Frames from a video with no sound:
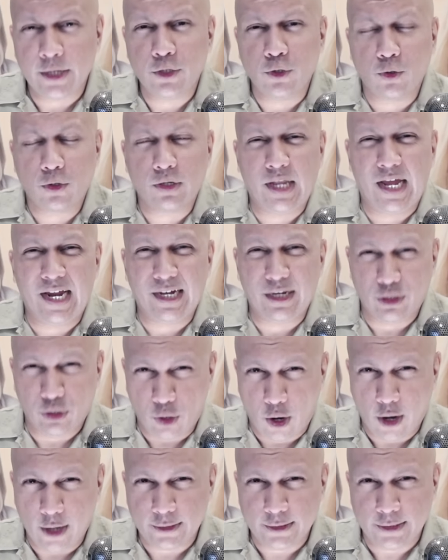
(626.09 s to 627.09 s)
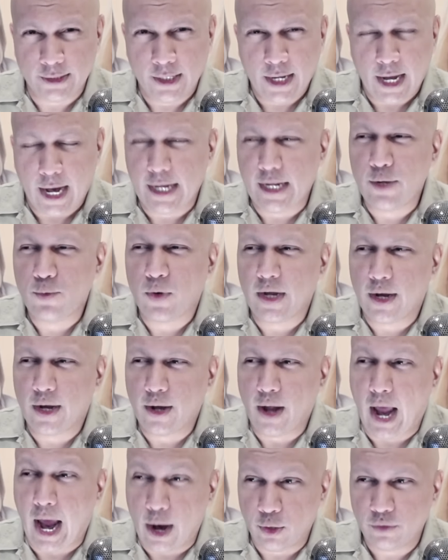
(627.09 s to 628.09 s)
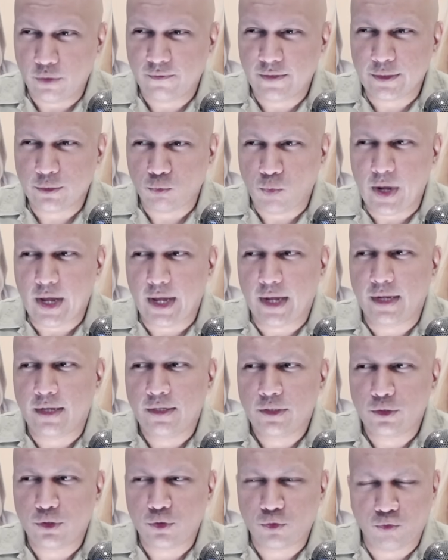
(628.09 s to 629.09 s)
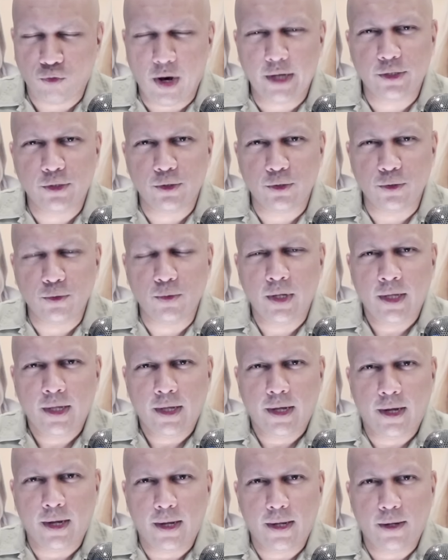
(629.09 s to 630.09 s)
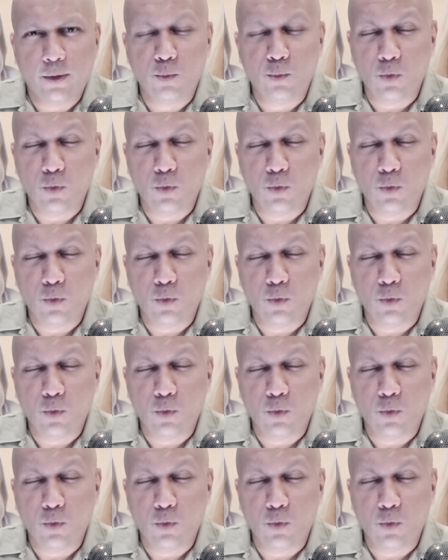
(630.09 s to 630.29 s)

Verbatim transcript: Your client lost, and he went out, out of his way to try to, uh,